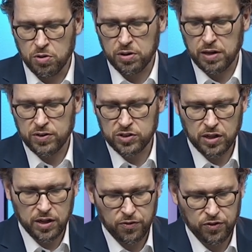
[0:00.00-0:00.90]
Give us
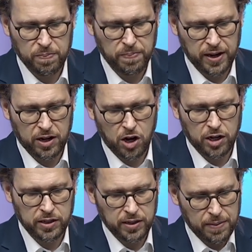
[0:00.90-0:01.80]
feedback
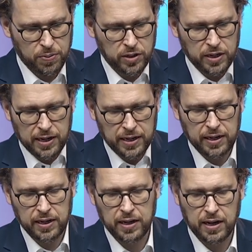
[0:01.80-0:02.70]
on it. I put in a link
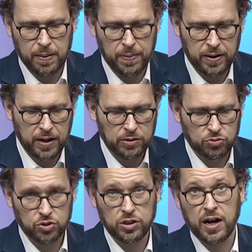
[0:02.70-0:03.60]
here about how
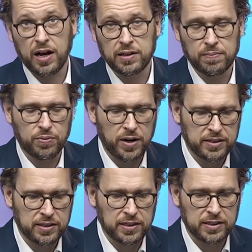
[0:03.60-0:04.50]
to start and pricing,